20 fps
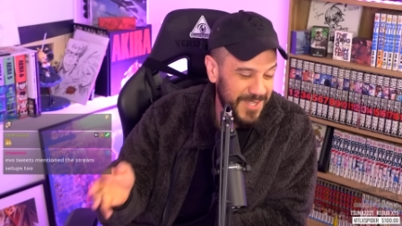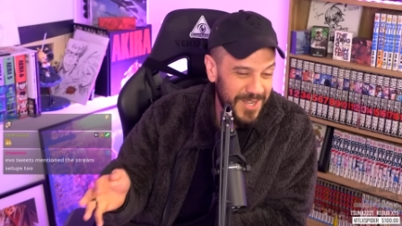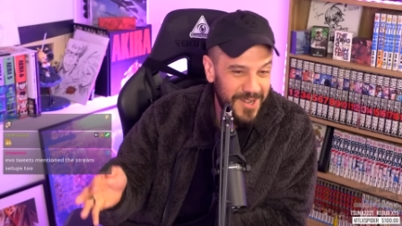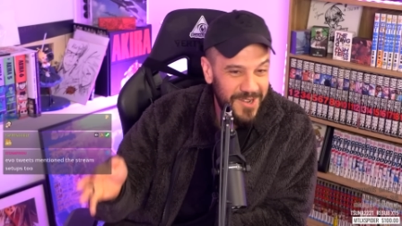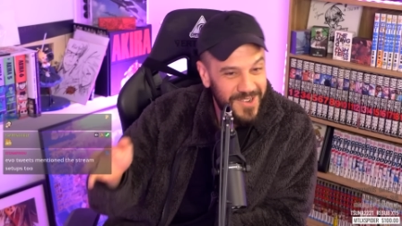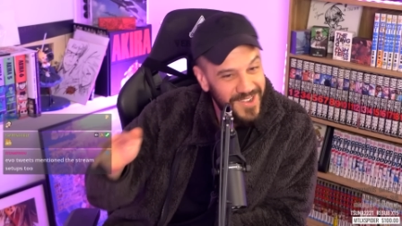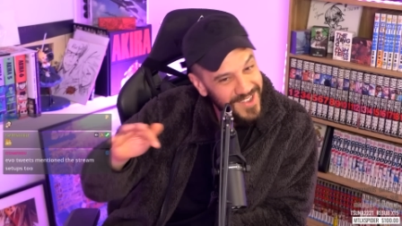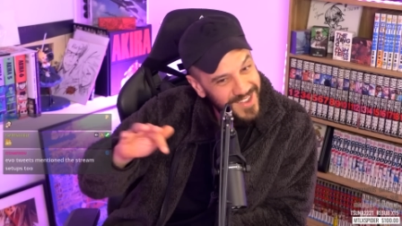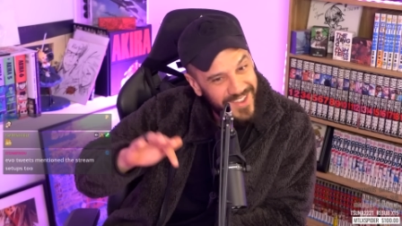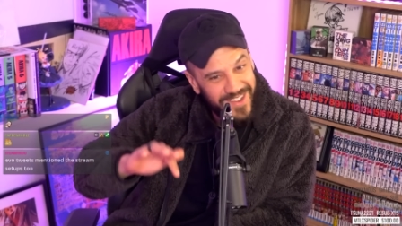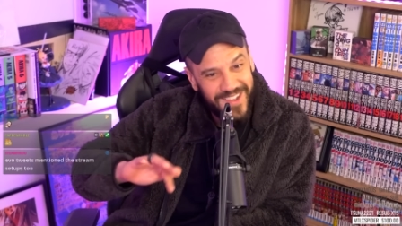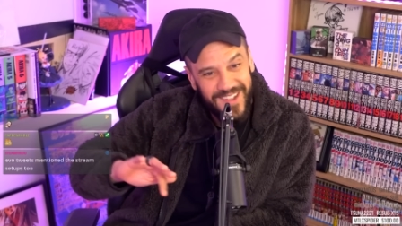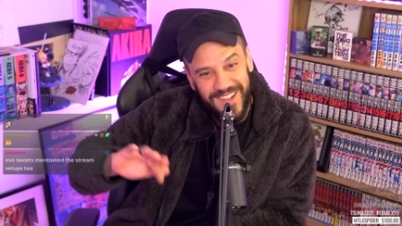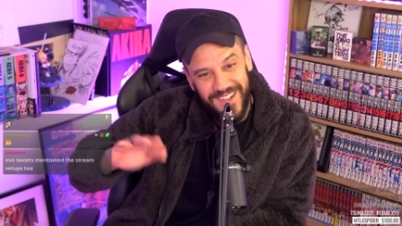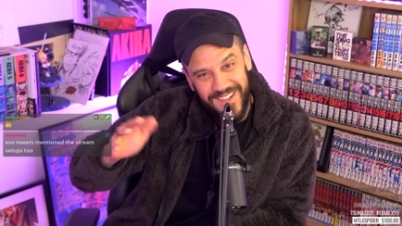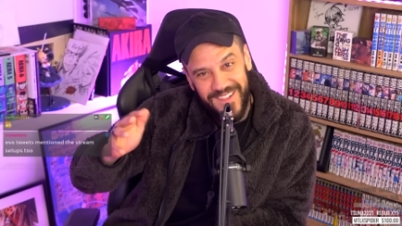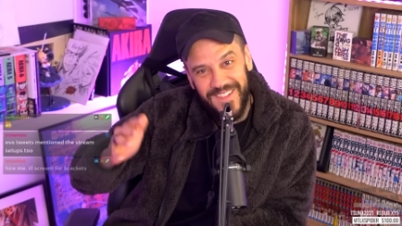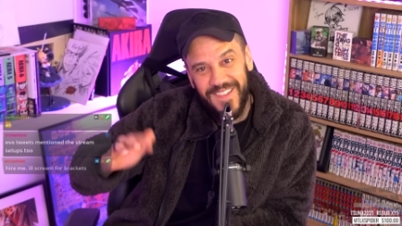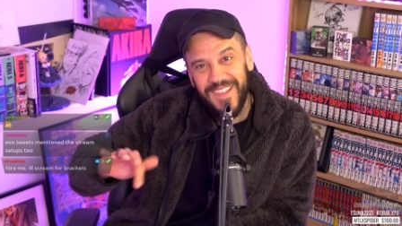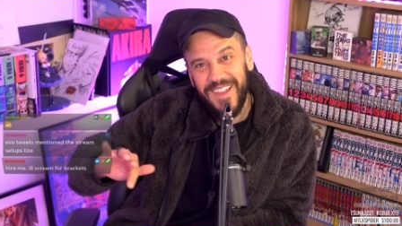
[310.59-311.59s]
So
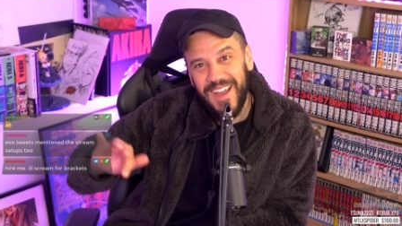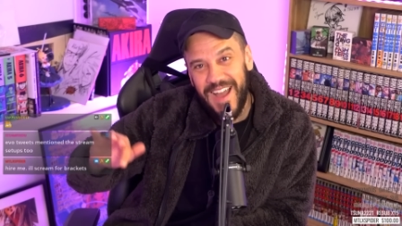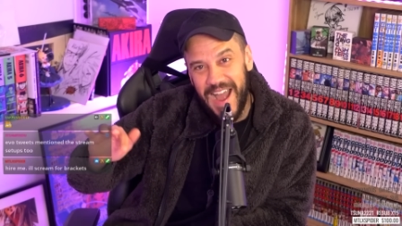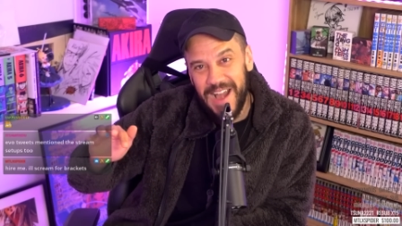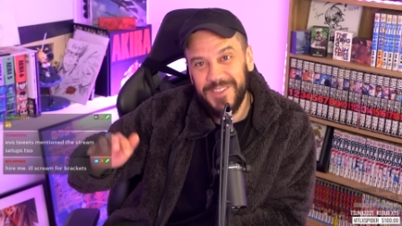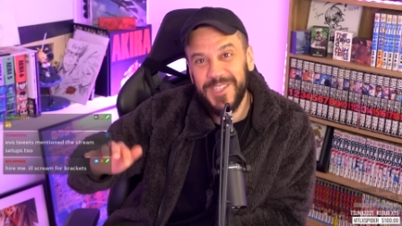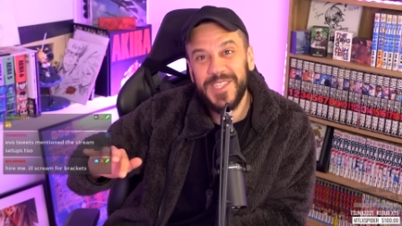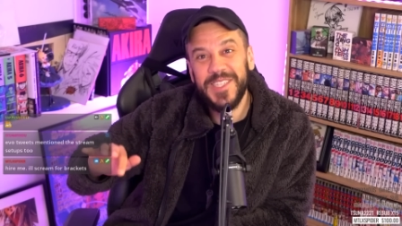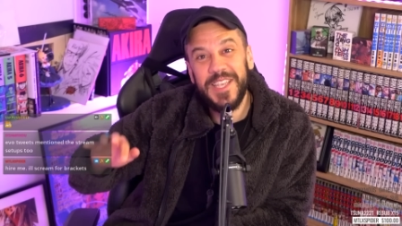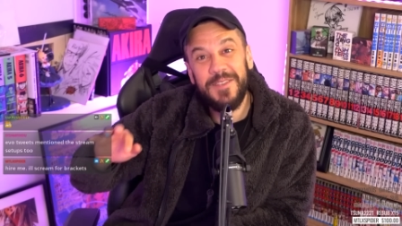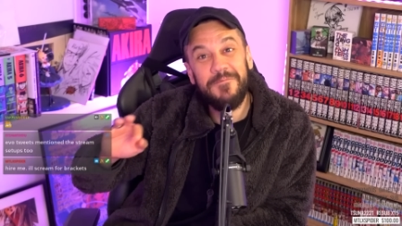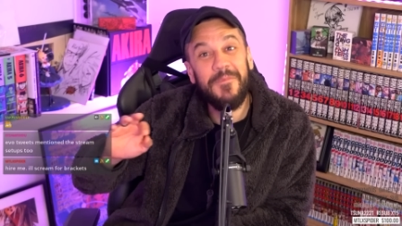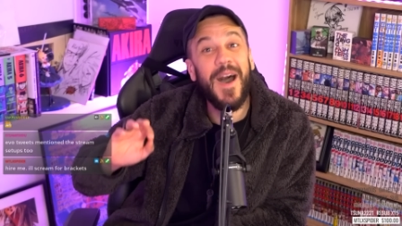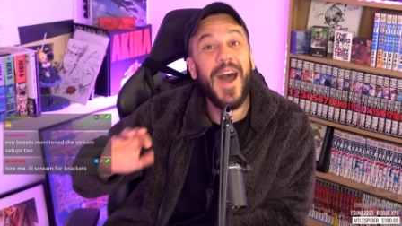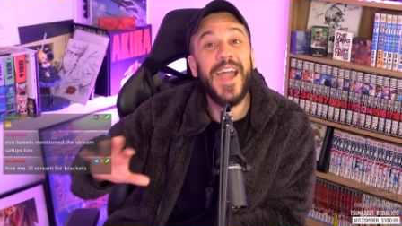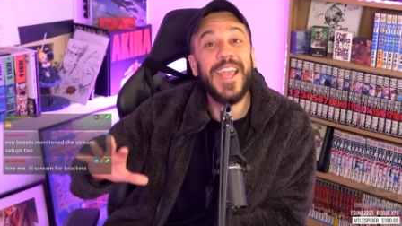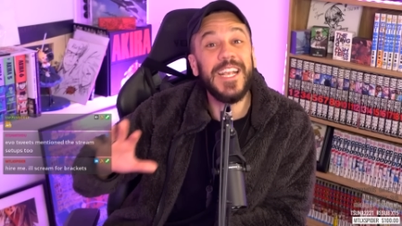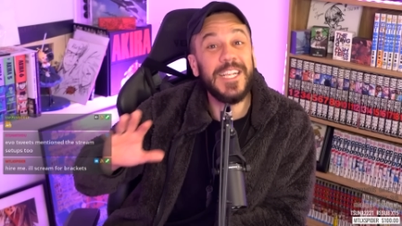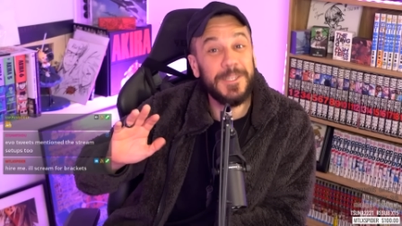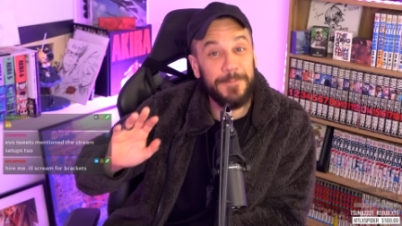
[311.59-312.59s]
I'll just say
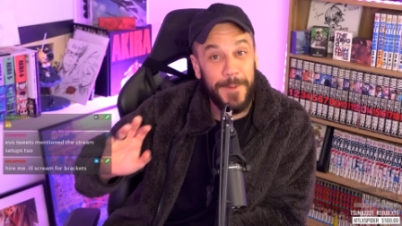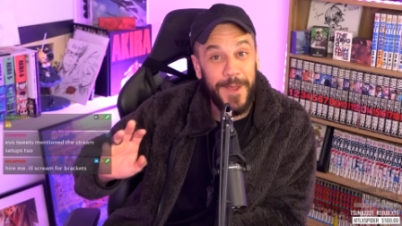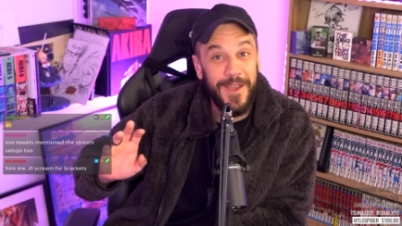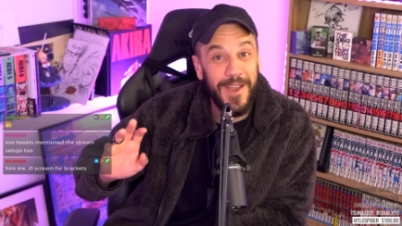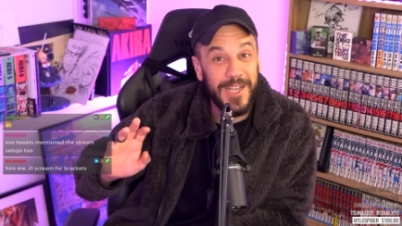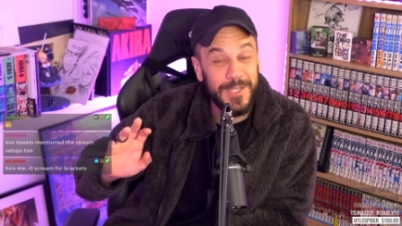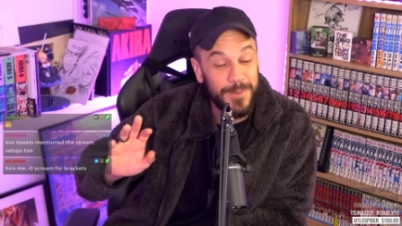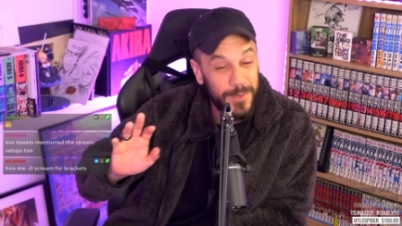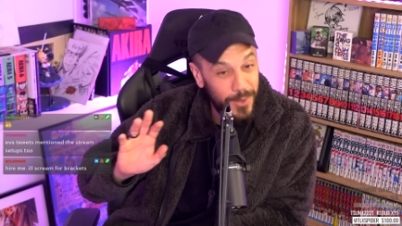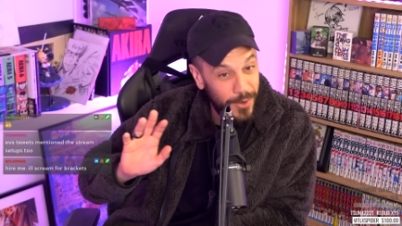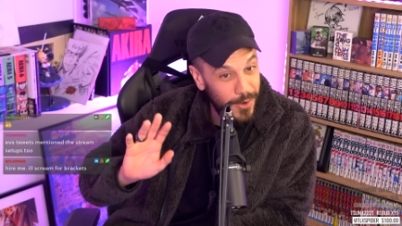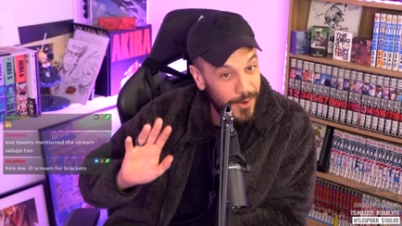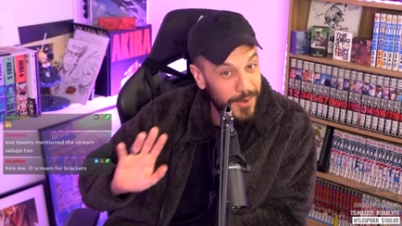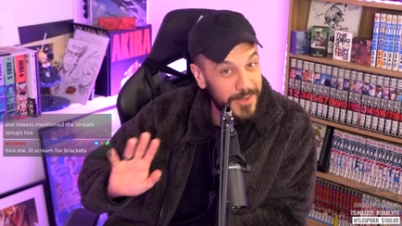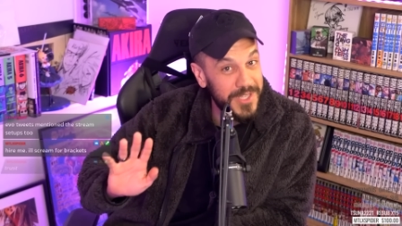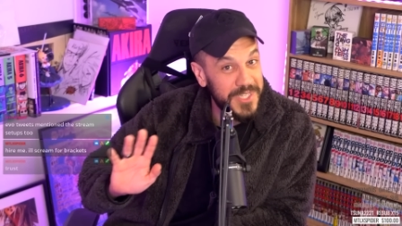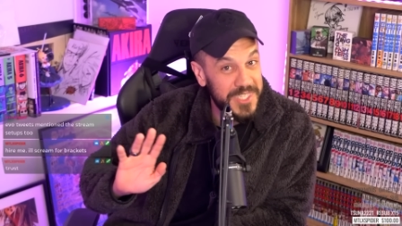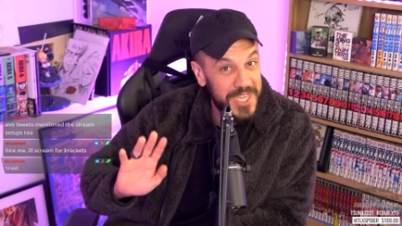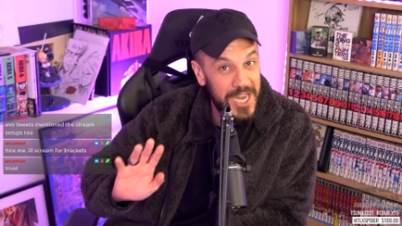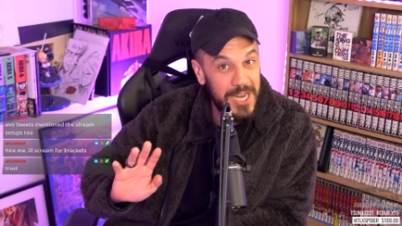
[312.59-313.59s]
my experience with all
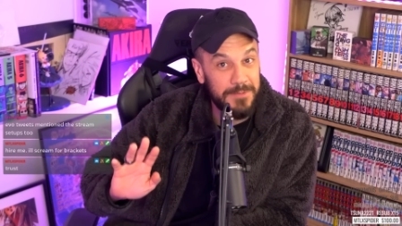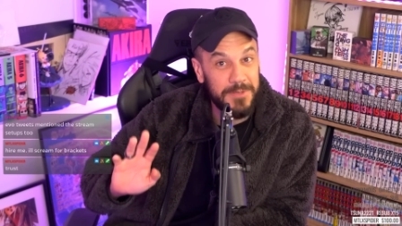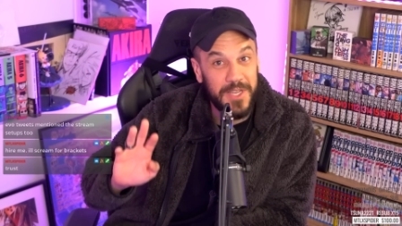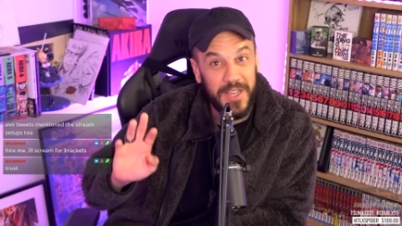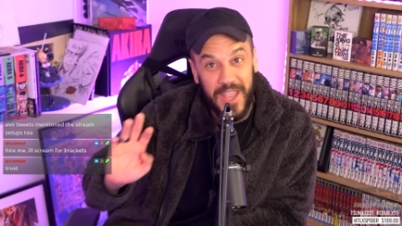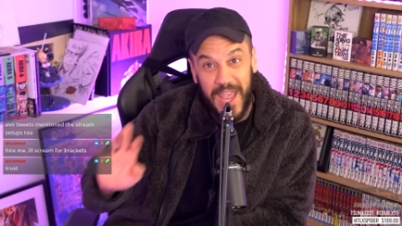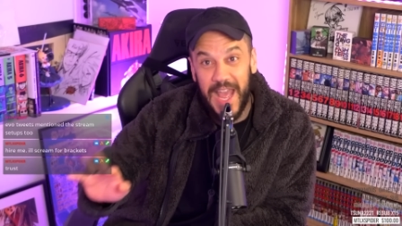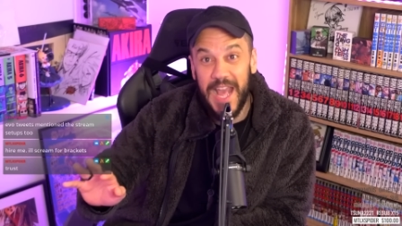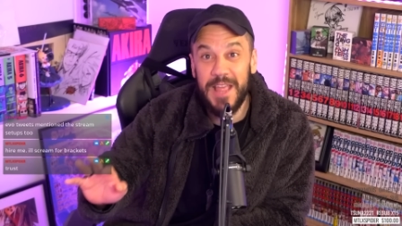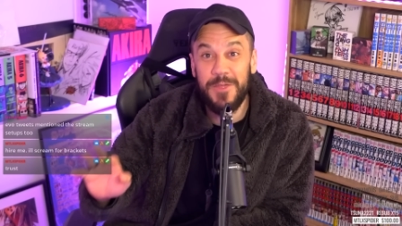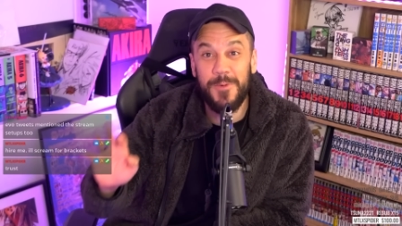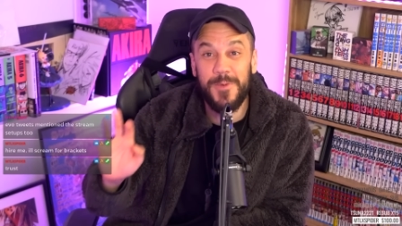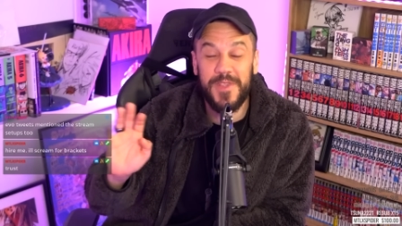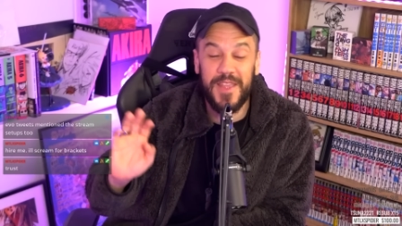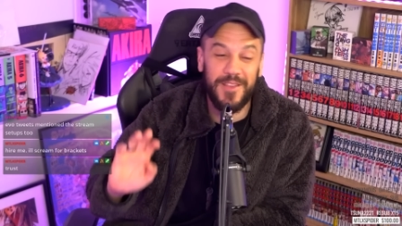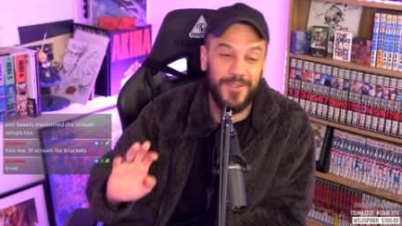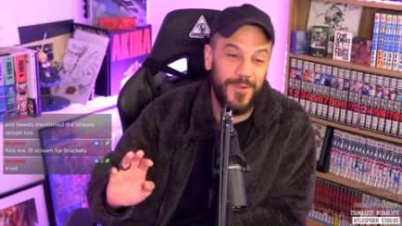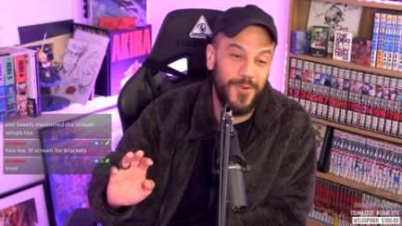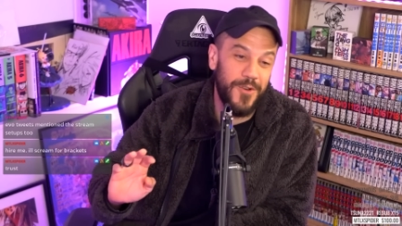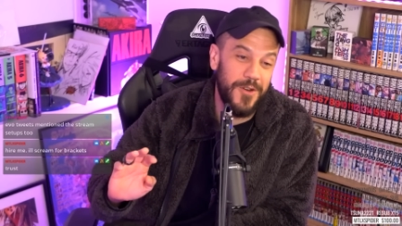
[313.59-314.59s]
the setups and casuals
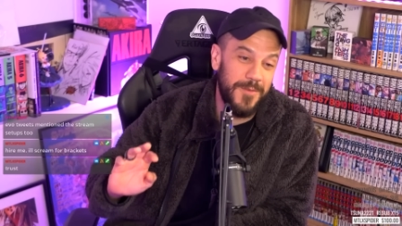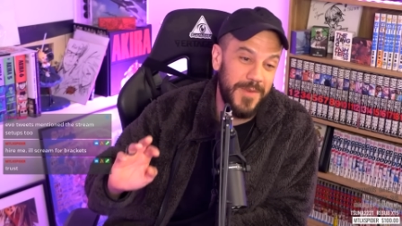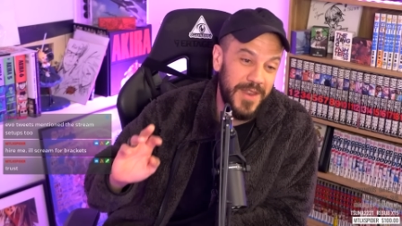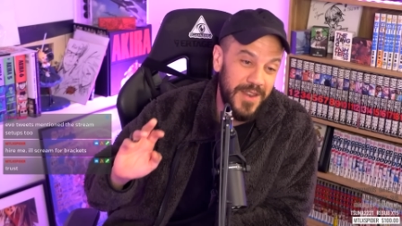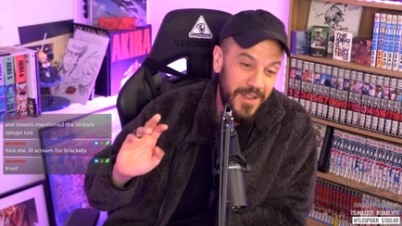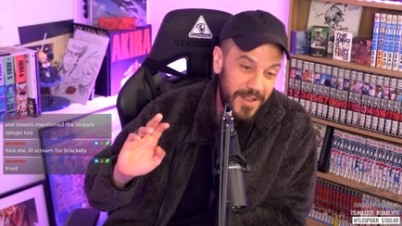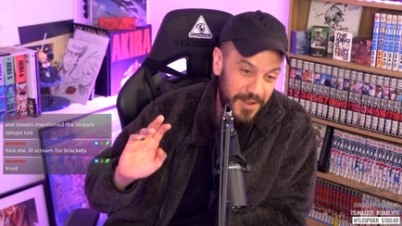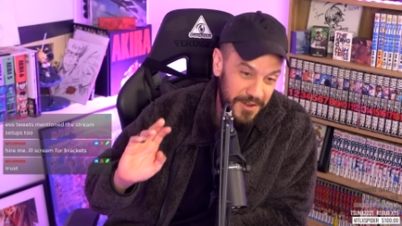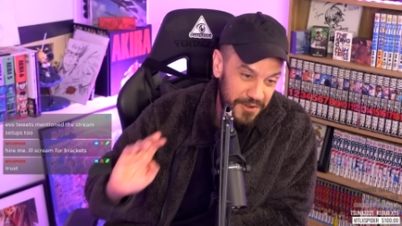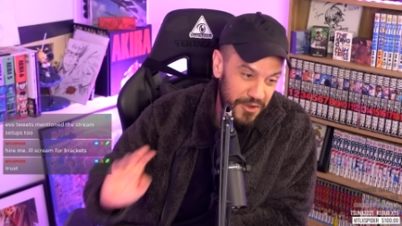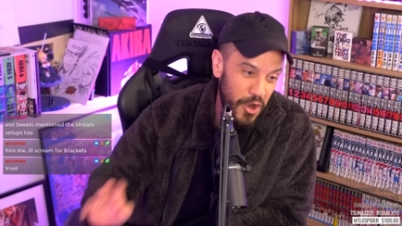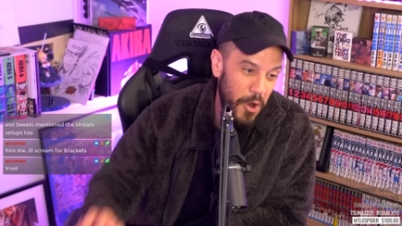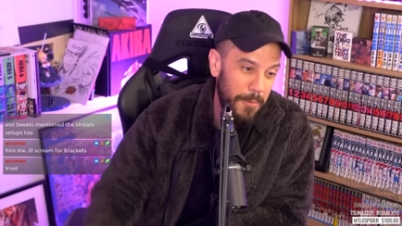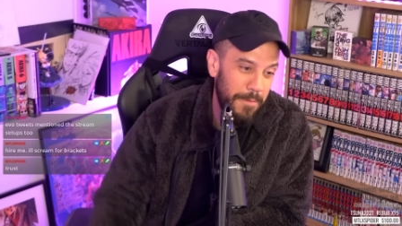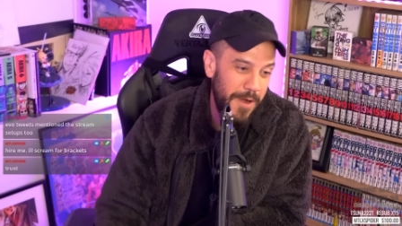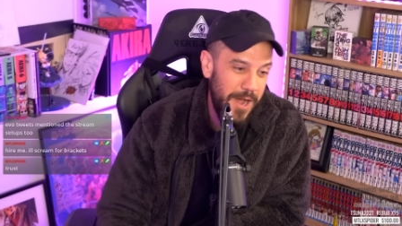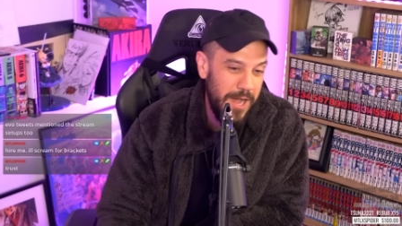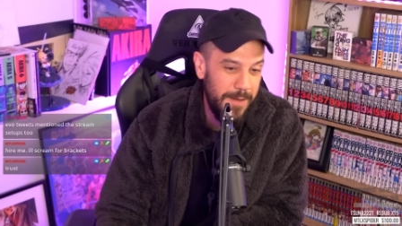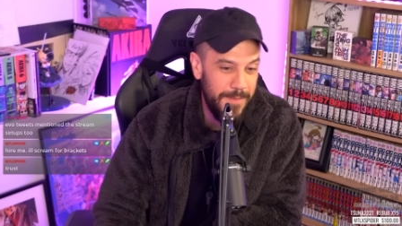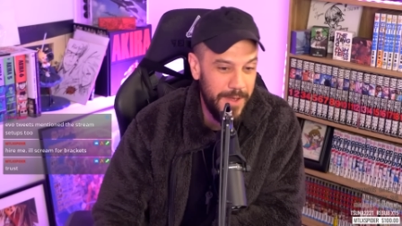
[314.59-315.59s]
and tournament, no
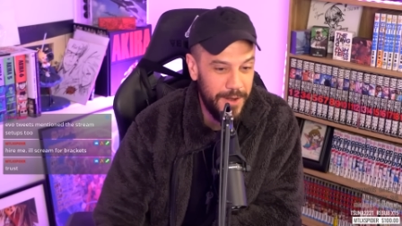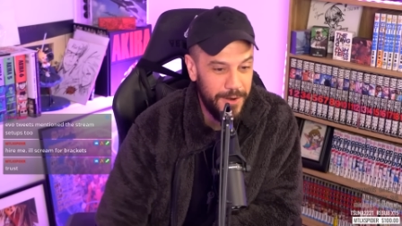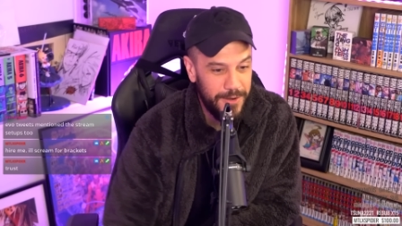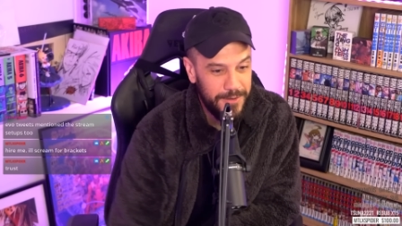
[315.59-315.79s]
problem at